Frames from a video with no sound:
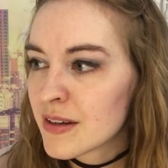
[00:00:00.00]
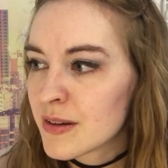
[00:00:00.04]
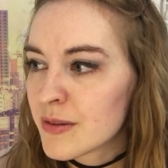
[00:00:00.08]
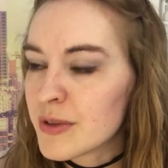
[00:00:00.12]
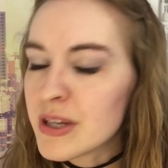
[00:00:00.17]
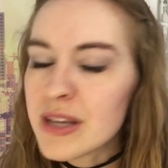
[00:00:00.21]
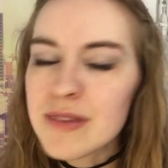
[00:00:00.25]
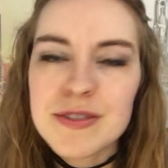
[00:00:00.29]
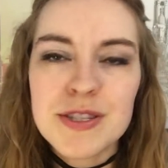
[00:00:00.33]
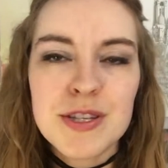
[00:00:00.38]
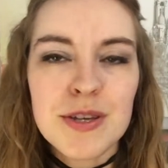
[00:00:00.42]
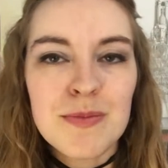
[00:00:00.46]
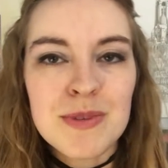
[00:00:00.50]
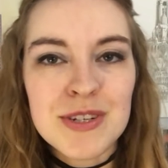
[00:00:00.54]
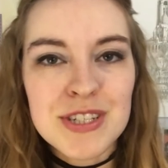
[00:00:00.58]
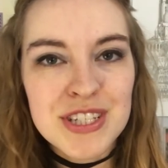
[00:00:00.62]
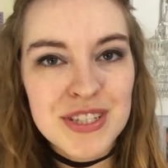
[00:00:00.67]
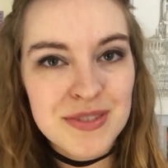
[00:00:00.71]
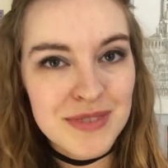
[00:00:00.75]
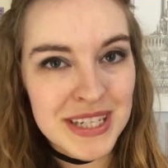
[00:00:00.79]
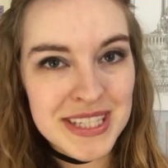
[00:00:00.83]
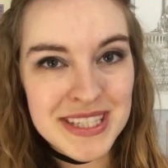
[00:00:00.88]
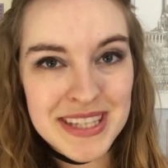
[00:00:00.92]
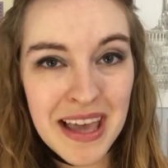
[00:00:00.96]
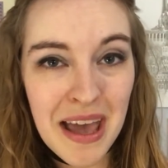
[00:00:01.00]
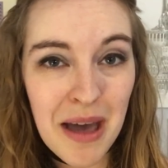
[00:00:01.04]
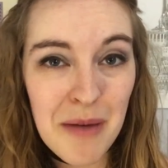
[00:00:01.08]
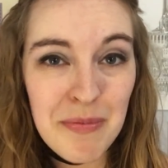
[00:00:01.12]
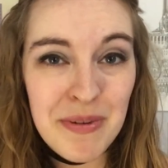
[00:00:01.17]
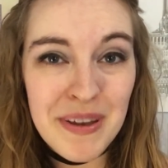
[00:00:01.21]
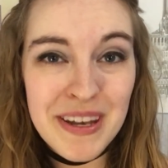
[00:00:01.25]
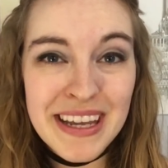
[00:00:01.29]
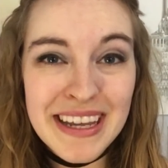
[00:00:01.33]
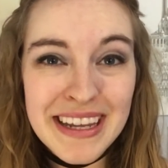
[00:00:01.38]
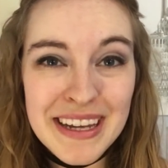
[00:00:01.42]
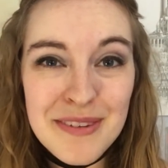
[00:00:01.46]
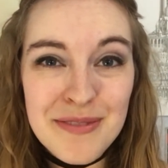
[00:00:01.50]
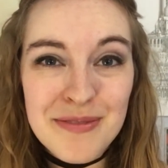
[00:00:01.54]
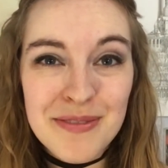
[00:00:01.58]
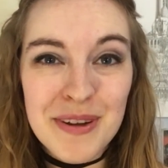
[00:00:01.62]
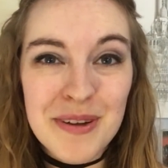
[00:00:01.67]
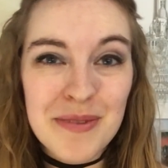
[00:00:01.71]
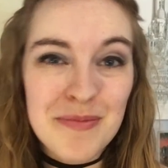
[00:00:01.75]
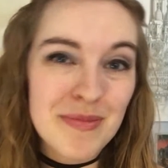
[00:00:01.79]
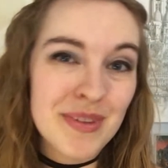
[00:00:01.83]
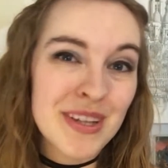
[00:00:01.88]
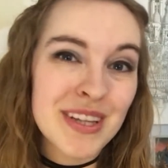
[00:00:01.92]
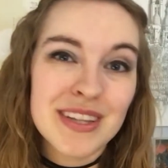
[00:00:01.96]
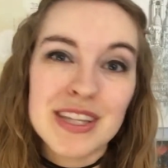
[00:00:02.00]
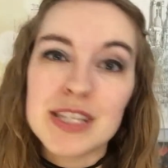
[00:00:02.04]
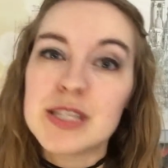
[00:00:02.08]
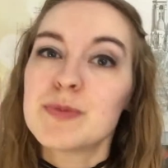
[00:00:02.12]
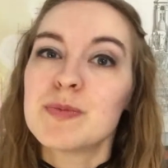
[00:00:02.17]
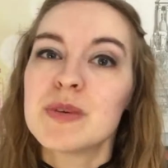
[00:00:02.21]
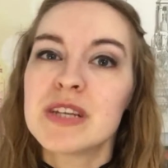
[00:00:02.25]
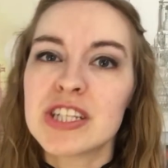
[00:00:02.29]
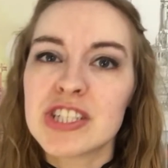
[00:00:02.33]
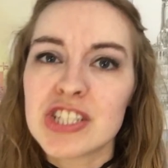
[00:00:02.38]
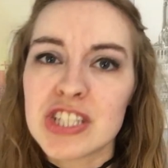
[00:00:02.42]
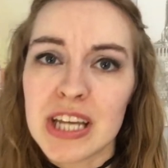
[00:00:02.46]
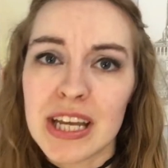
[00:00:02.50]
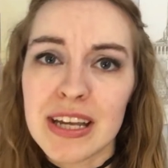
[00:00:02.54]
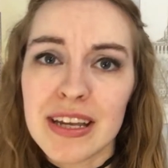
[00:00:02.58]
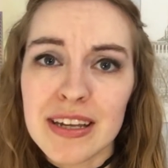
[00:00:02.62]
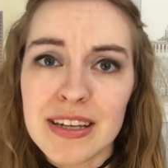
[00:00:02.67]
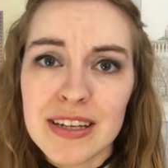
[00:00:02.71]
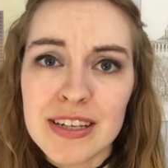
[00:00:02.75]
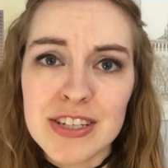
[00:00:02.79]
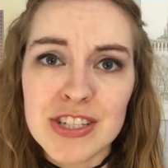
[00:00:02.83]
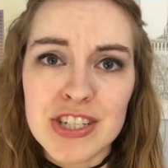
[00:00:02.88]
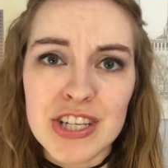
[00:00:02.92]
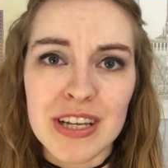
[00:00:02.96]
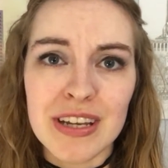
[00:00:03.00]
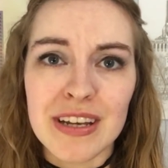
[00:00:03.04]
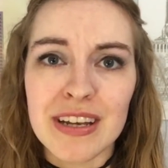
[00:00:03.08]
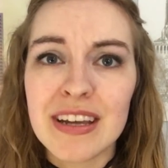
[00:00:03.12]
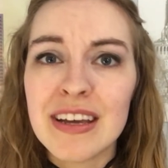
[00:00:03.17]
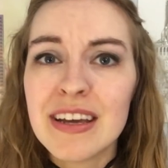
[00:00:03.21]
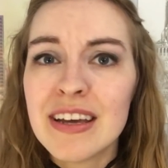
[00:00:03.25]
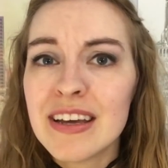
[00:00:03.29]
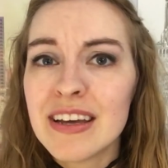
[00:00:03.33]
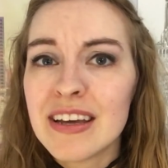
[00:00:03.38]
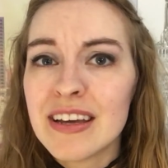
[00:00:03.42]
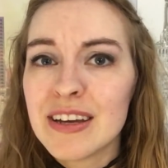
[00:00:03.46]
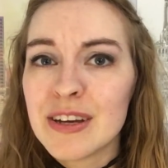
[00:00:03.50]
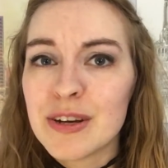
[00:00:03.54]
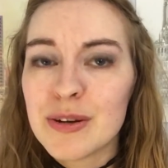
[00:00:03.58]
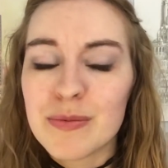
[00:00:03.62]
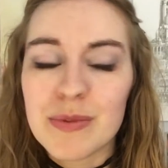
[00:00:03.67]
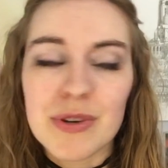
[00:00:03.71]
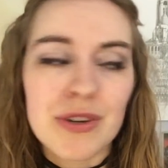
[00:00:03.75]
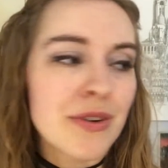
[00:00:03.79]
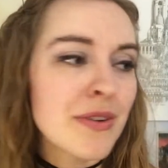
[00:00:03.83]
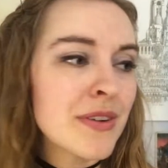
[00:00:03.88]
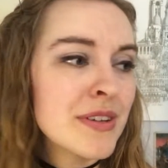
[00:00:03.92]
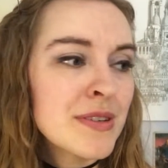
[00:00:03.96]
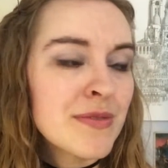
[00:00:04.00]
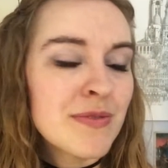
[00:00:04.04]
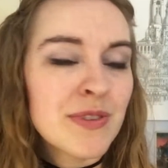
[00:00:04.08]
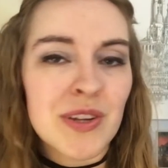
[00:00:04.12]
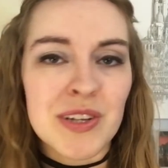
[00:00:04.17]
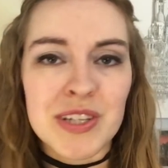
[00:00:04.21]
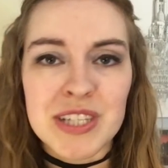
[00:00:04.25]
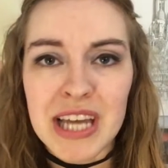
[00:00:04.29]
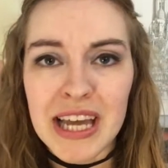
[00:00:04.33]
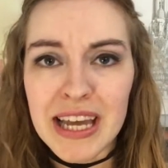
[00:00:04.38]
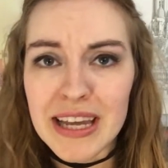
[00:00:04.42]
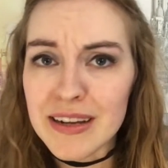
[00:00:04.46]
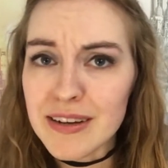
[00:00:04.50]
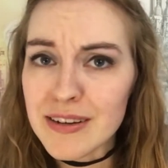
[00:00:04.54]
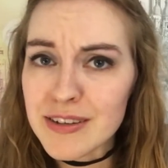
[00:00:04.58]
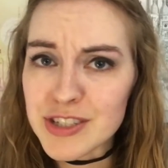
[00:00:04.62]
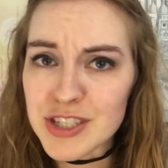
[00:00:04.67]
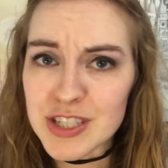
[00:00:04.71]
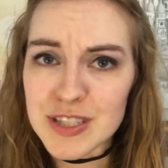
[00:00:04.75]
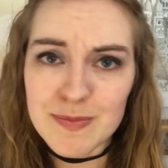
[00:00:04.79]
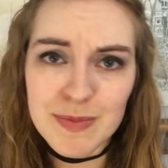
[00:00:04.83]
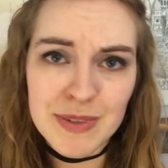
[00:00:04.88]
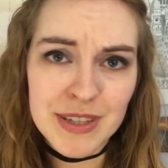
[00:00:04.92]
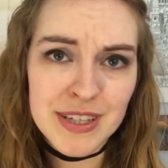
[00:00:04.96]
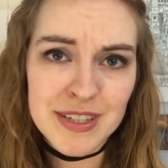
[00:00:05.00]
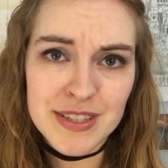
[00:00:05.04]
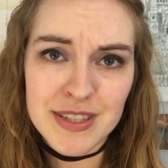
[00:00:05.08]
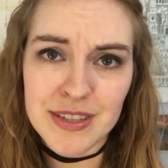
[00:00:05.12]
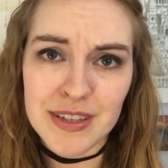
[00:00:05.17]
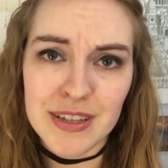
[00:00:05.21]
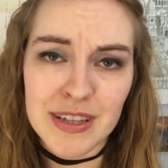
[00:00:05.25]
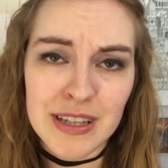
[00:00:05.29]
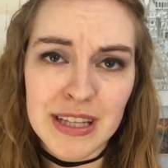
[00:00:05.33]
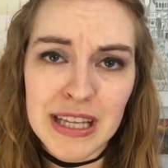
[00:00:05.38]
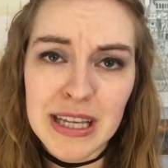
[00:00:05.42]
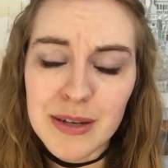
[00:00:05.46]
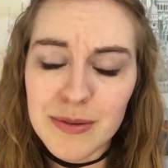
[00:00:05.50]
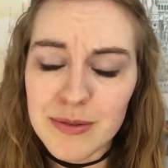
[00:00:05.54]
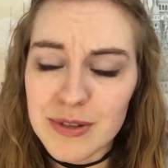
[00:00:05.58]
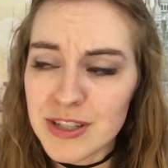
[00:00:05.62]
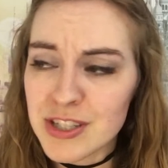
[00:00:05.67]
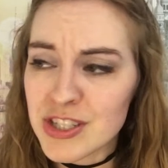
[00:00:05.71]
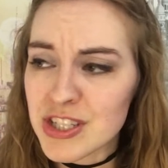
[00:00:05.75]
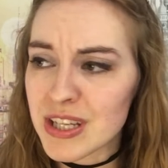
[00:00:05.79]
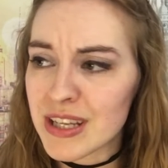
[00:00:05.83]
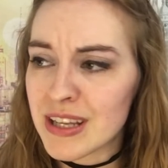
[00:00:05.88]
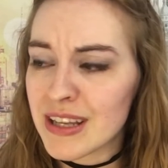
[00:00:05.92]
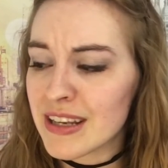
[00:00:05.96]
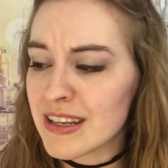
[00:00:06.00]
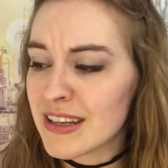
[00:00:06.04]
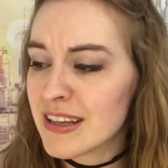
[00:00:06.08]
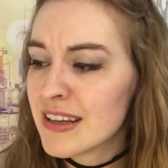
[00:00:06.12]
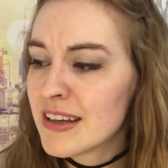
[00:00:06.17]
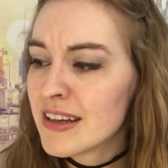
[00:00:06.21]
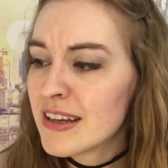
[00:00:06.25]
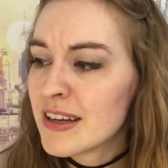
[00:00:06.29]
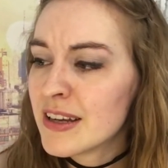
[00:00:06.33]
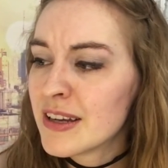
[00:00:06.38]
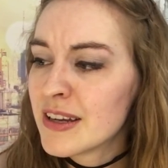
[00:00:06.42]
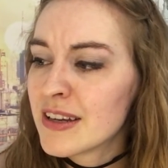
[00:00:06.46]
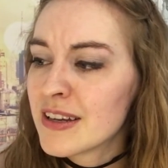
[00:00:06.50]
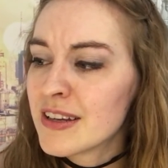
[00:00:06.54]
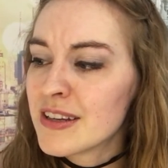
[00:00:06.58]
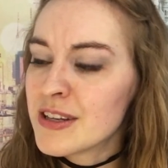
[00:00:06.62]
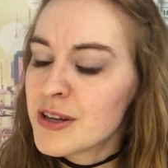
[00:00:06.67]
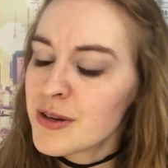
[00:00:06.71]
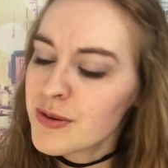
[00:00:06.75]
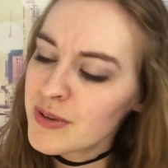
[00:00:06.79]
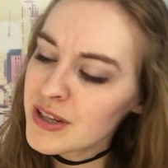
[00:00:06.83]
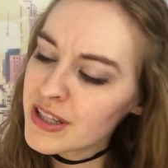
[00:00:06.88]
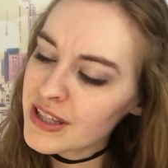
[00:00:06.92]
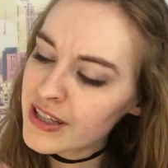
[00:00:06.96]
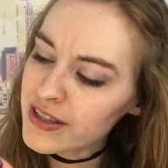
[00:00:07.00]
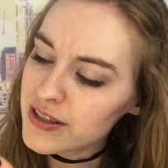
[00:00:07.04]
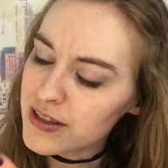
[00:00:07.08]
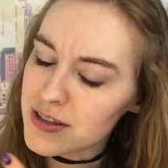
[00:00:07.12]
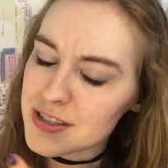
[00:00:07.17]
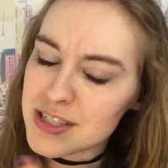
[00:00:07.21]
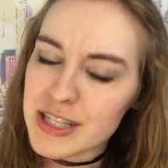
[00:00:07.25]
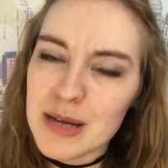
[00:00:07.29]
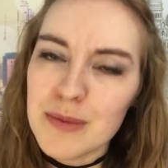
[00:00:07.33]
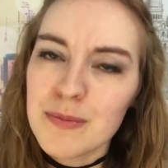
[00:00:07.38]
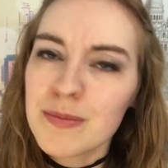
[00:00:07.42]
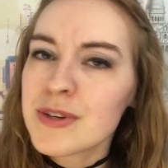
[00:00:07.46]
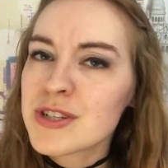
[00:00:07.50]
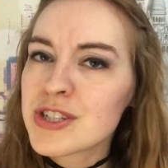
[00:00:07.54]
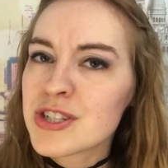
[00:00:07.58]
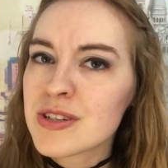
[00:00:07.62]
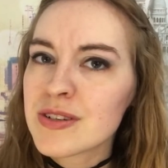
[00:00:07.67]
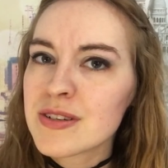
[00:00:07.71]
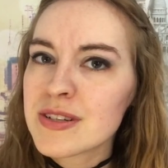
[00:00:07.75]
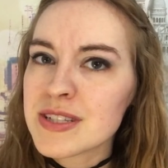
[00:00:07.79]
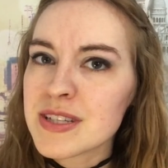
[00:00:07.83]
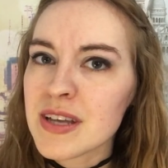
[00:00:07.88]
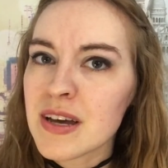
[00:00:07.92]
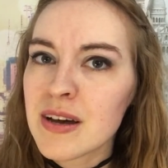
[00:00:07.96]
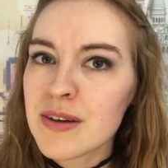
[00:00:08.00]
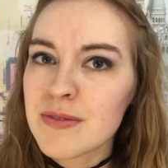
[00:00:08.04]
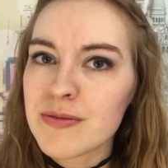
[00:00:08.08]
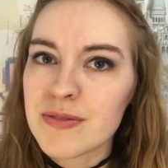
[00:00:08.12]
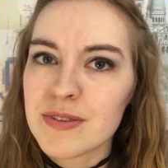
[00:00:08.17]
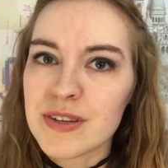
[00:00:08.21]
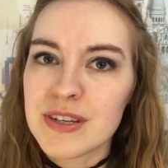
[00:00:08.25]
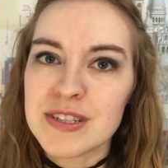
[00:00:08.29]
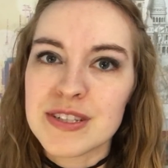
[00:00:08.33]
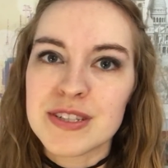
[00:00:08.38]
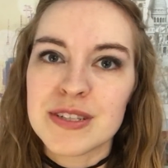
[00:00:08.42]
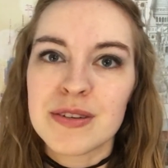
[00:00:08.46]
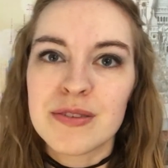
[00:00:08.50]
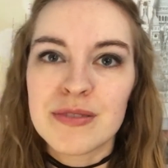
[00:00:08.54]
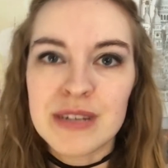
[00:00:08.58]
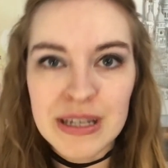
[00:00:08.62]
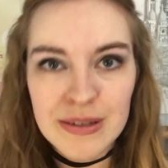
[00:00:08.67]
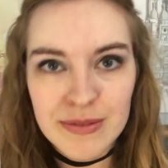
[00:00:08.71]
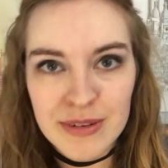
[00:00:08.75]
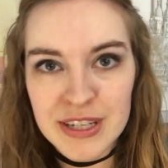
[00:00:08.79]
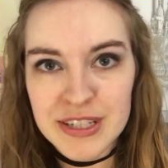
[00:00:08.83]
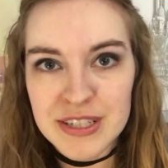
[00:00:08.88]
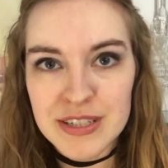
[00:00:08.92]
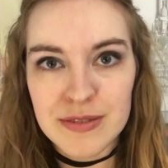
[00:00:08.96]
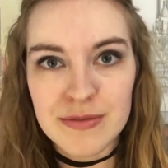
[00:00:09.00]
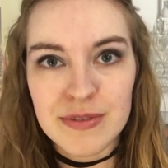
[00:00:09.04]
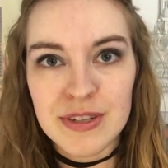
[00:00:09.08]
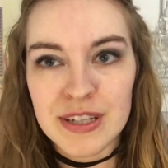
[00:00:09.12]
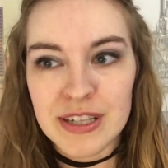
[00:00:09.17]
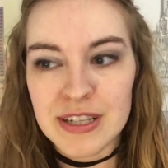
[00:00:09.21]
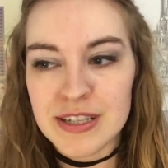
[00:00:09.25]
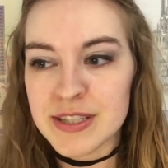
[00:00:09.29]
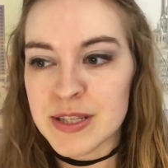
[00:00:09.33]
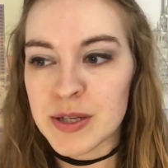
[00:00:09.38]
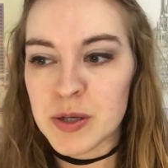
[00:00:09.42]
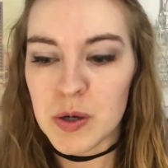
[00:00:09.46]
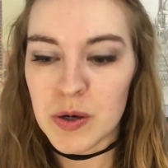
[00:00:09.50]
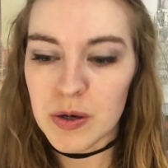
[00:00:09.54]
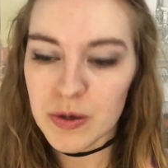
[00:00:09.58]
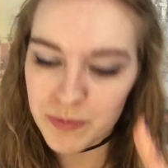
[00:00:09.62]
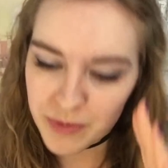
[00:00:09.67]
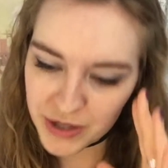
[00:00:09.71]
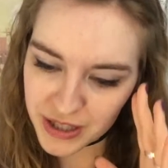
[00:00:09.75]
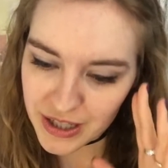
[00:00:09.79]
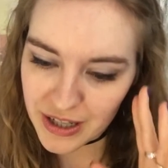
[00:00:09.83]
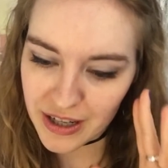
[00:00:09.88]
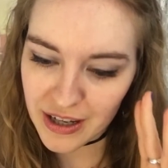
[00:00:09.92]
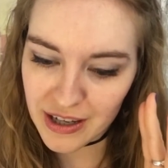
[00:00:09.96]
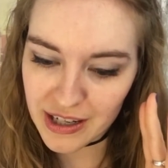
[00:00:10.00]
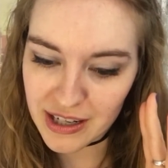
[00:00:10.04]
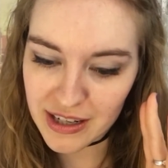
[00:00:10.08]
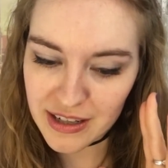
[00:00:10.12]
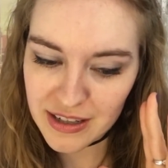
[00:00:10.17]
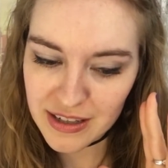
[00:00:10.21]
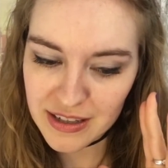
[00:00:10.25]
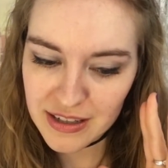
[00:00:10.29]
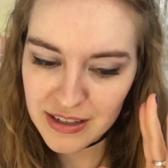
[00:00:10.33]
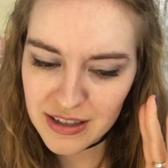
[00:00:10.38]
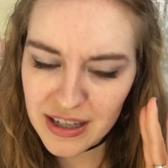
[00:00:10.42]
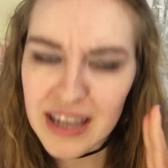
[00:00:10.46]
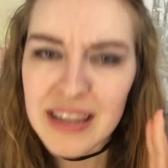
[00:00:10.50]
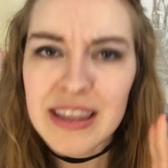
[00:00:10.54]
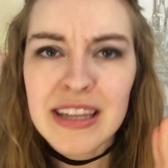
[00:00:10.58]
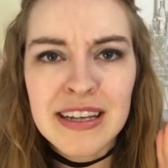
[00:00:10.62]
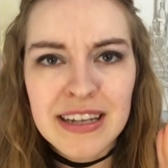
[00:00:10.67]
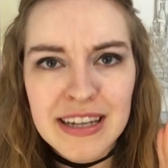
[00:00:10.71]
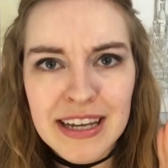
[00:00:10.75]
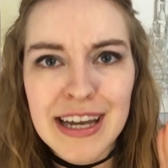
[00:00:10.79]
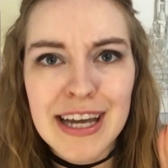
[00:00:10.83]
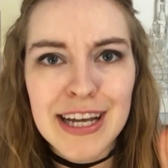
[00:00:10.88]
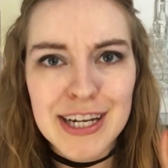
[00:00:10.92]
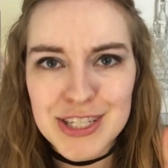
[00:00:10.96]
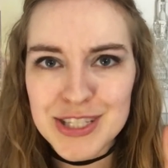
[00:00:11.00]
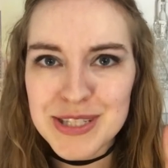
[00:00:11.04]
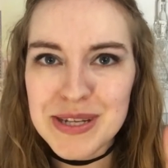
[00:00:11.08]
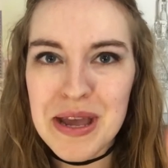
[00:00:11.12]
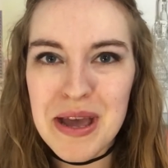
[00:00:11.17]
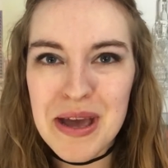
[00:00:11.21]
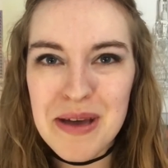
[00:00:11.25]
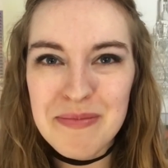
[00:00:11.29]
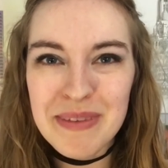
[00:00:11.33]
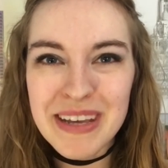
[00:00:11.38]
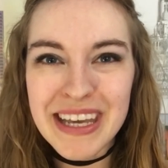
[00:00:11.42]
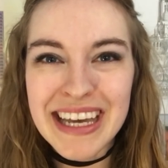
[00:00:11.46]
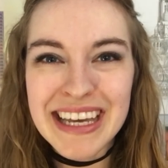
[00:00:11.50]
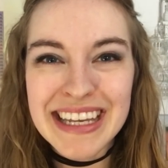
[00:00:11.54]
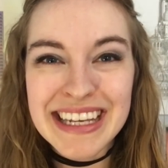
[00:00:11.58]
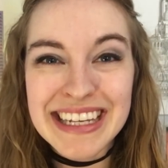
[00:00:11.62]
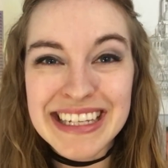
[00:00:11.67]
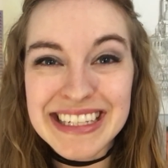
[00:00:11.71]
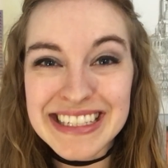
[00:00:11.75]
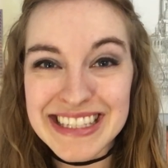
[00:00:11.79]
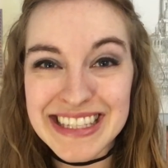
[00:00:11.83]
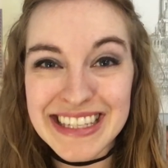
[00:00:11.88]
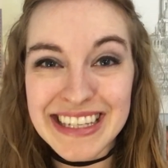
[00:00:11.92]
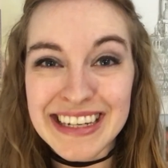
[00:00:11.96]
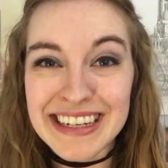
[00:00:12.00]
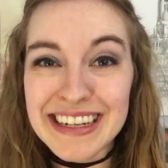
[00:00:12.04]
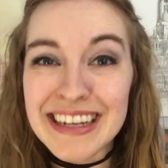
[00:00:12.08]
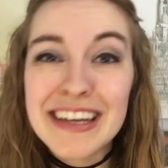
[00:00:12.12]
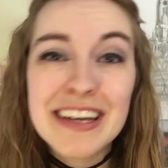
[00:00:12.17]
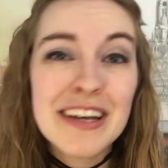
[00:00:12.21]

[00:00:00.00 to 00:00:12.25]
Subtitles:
We have so much stress happening from this big change, and we're going to feel tired just because of the language, and knowing that your temperature is off is a great way to realize, like, oh my god, I think I actually am getting sick.